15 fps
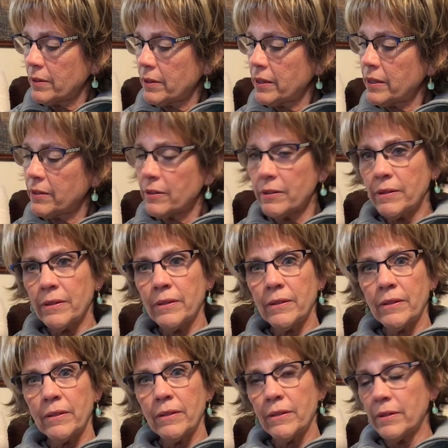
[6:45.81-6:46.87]
Well,
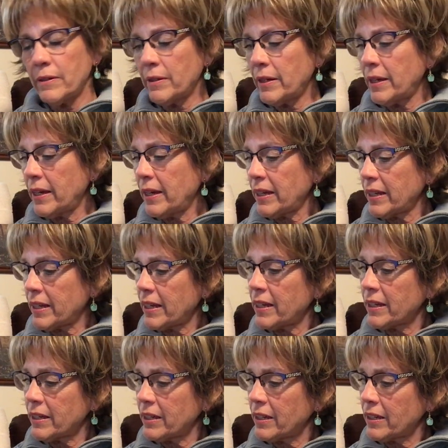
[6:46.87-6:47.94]
I guess I
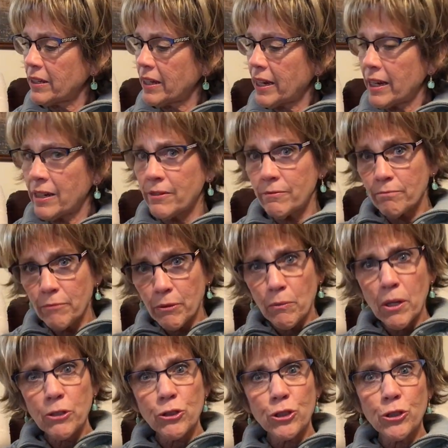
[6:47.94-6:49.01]
could do that. Well,
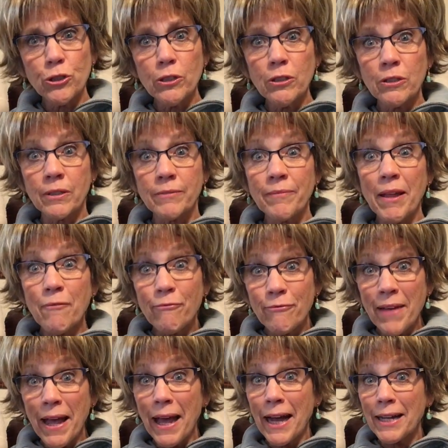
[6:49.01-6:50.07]
sure. In
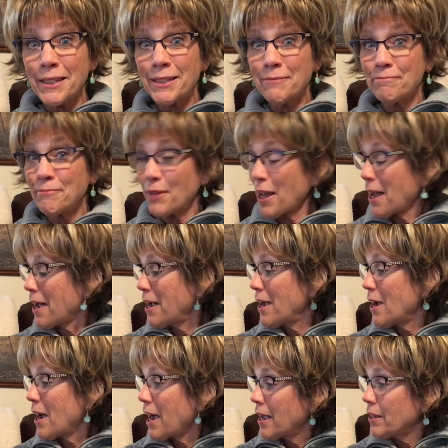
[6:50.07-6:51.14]
fact,
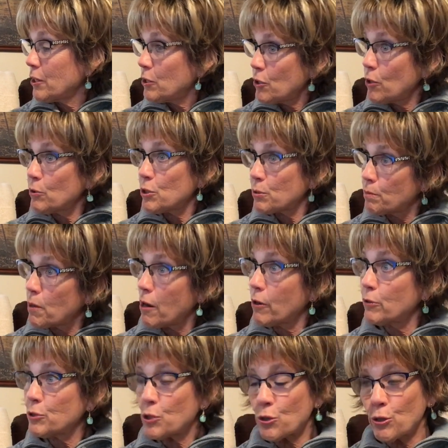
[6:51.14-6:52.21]
you know,
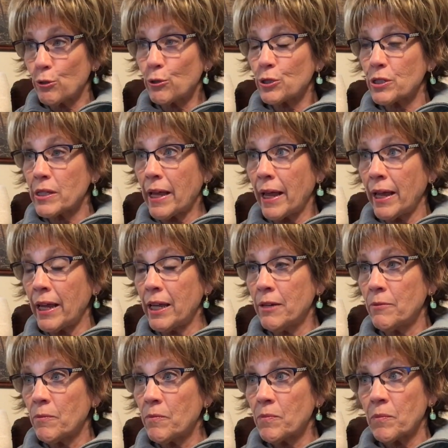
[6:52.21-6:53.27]
tomorrow's Thursday.
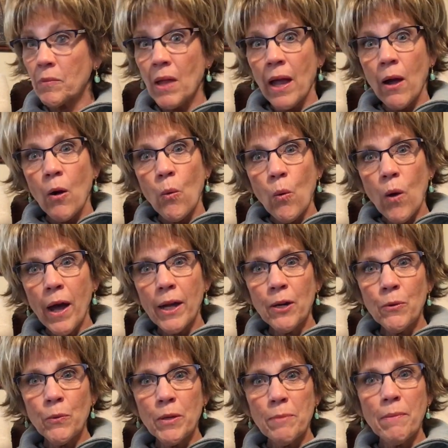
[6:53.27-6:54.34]
Why
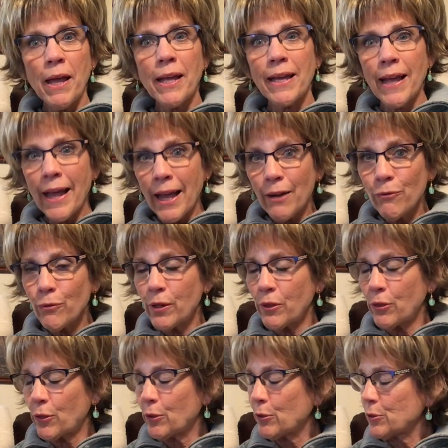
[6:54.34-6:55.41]
don't we make every
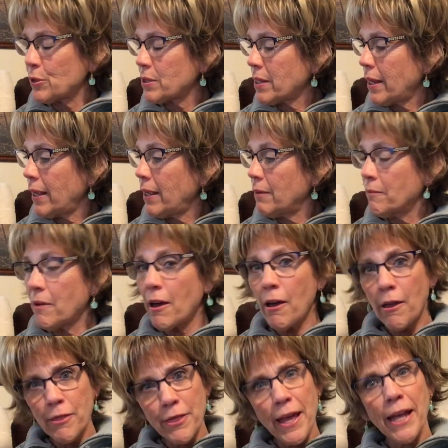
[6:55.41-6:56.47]
Thursday
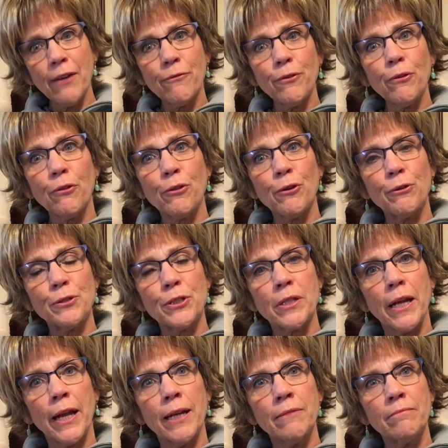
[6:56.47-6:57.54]
Thankful
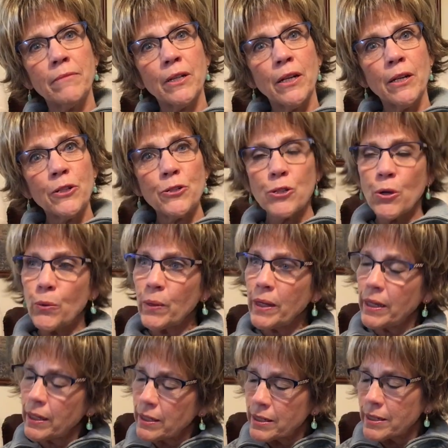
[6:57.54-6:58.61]
Thursday, so we
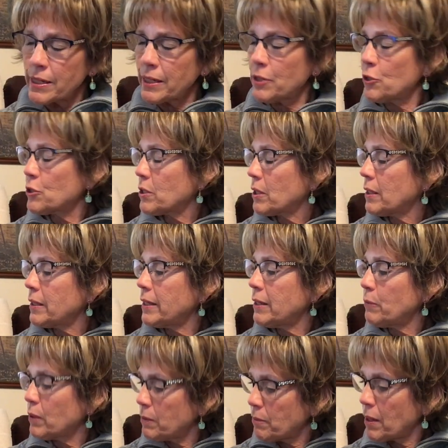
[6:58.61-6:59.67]
intentionally
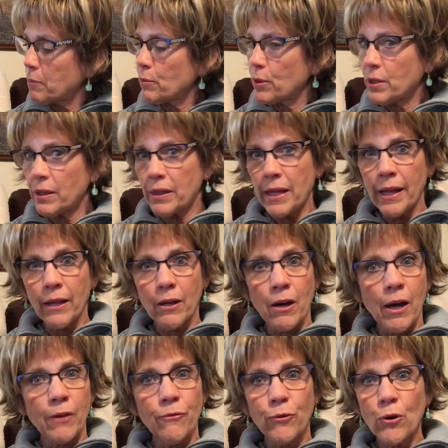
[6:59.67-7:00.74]
remember to thank
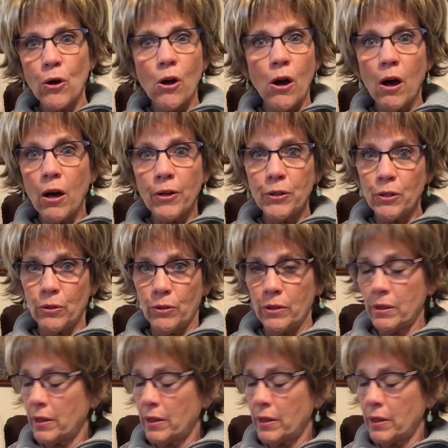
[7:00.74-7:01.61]
God for all the good